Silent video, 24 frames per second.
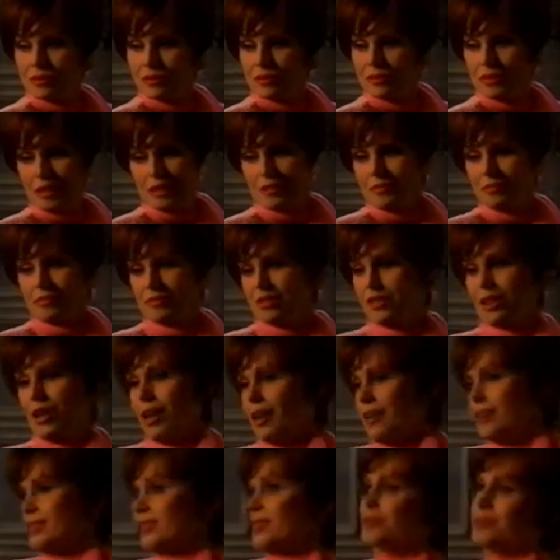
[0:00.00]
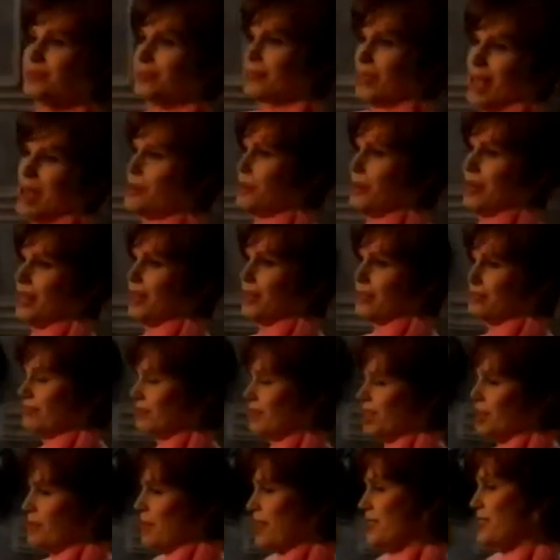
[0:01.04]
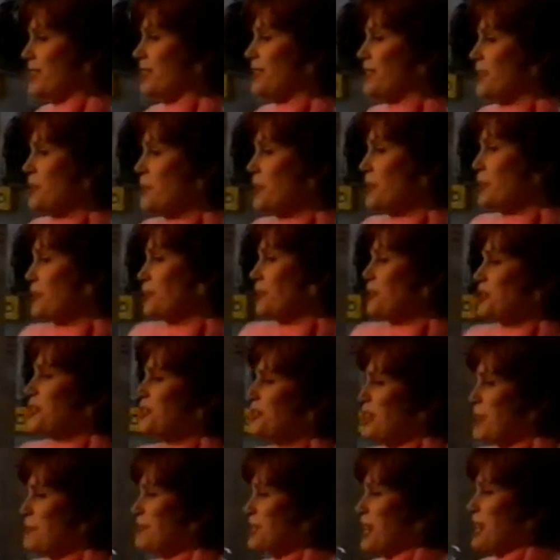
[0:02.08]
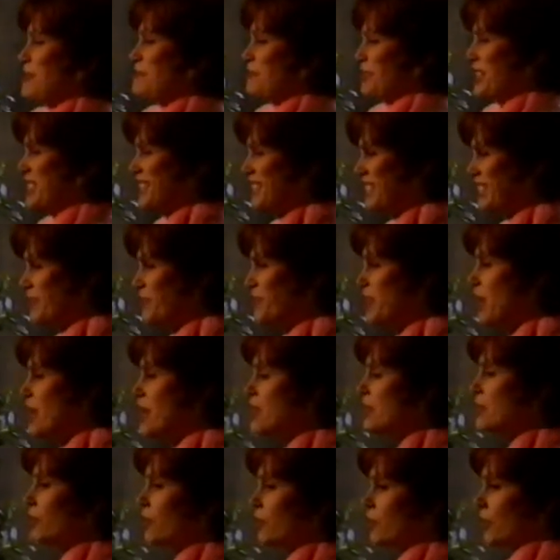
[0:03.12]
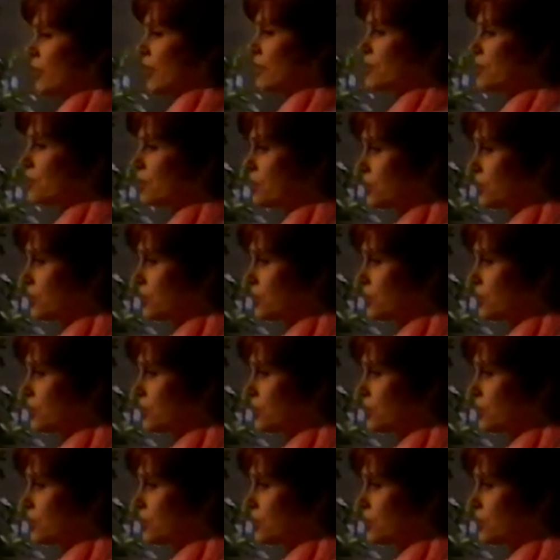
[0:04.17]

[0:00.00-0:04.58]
Well, Charlotte, Emily, no matter. They both use the same typewriter. Now, the thing is, the